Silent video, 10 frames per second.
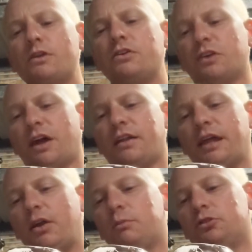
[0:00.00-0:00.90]
In saying
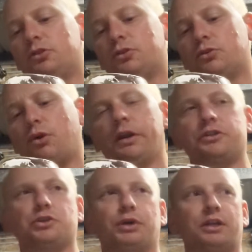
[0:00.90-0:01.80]
that, I'm still quite
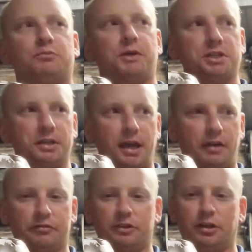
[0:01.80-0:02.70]
enjoying it, especially
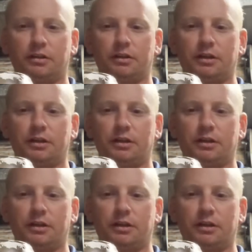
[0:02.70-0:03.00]
after